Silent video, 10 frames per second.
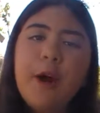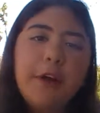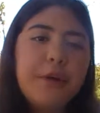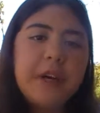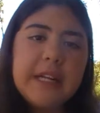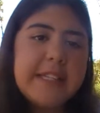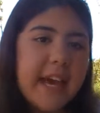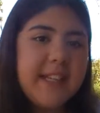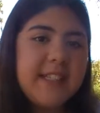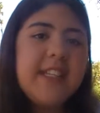how long it
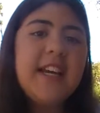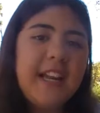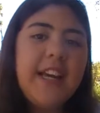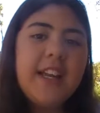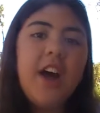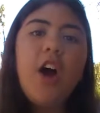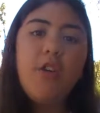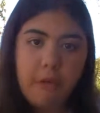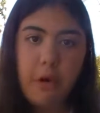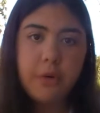takes to clean a
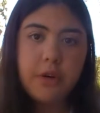road.